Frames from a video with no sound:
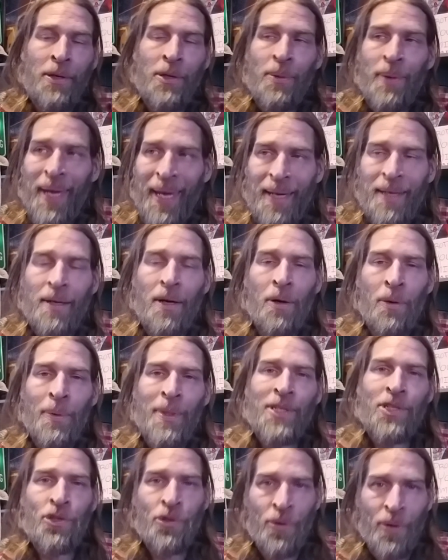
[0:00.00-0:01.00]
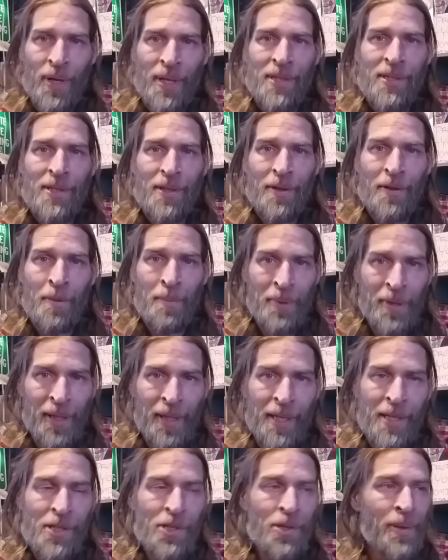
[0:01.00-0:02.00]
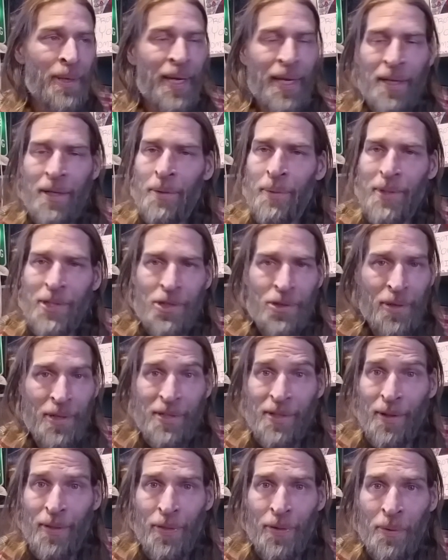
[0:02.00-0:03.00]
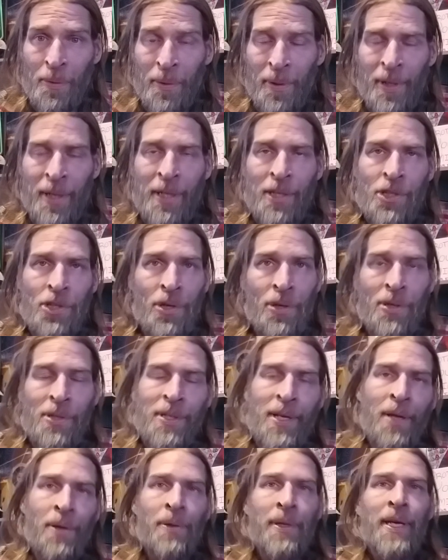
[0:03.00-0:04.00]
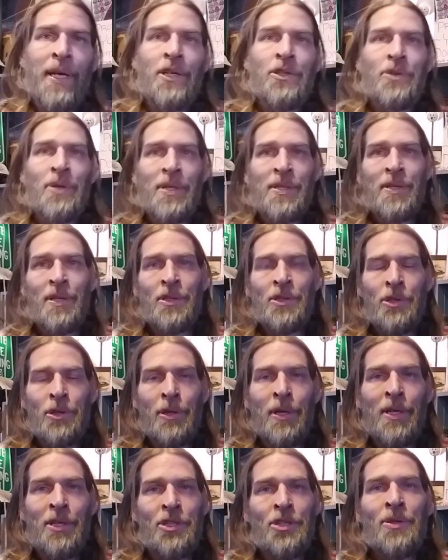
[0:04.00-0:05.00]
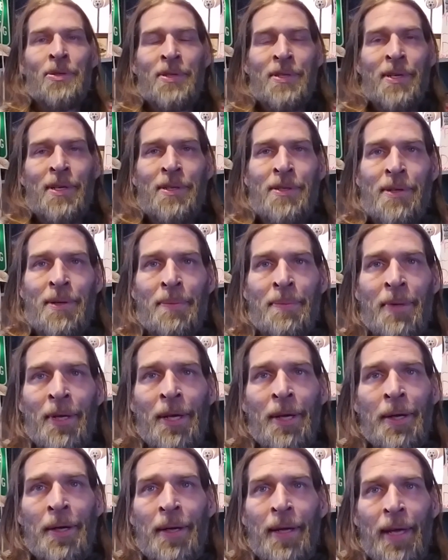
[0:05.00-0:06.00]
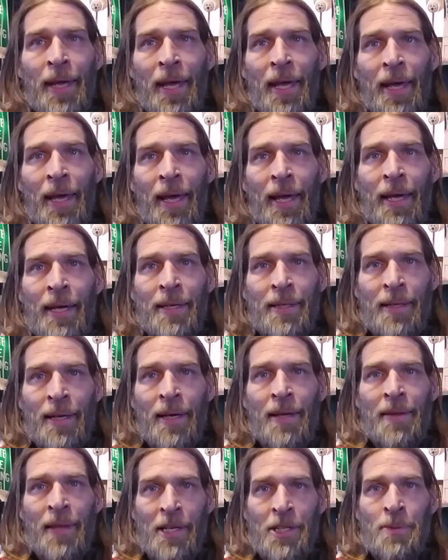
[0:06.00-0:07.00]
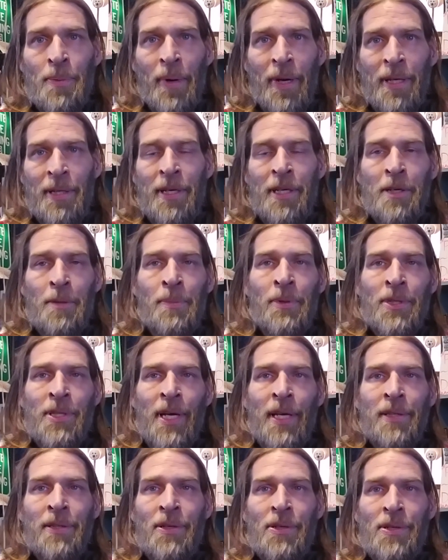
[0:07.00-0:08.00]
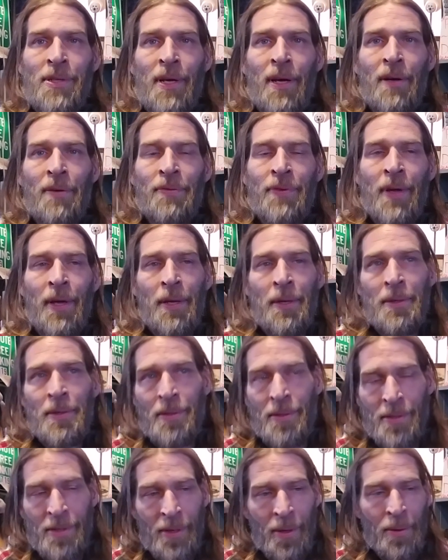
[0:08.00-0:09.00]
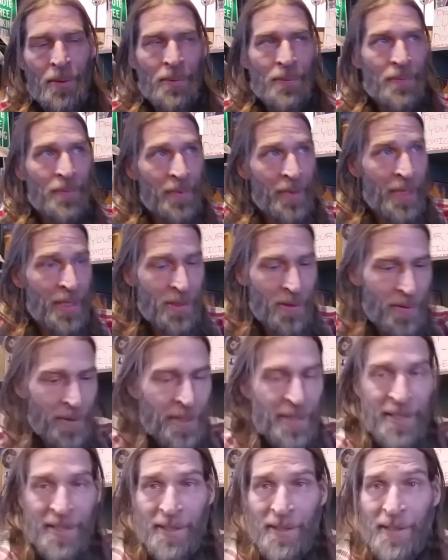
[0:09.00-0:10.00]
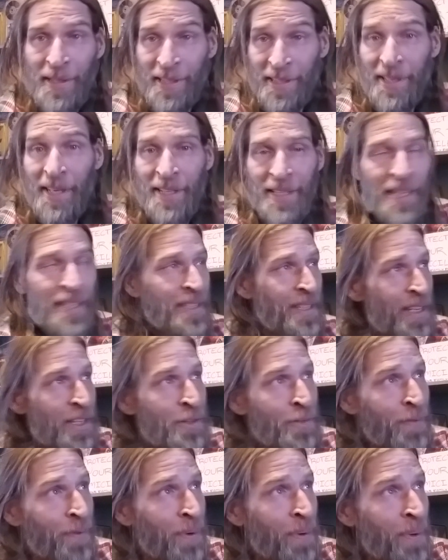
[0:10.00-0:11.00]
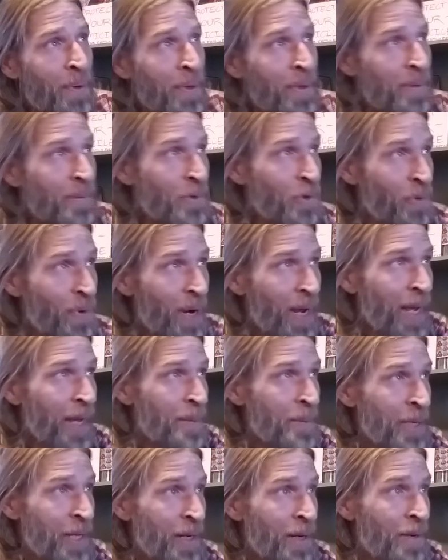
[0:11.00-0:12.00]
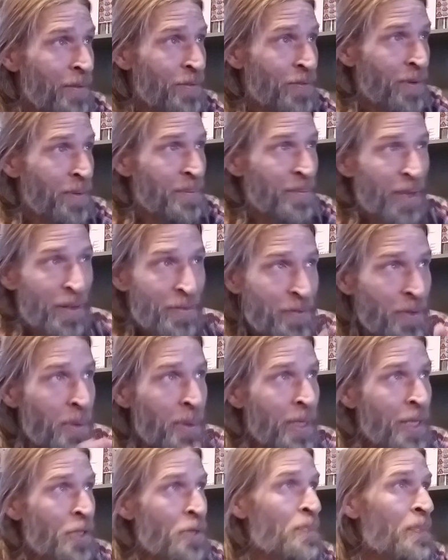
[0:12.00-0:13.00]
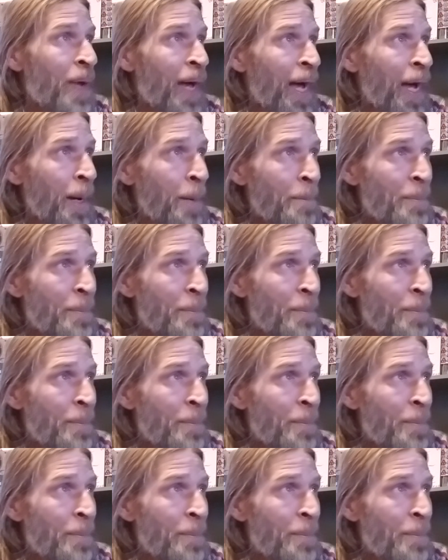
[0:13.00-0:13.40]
You can't always trust the police. You can't always trust authority. You sure as hell can't trust the judicial system. And that's why you need to protect yourself. So these are the statistics for crime here from a few years back.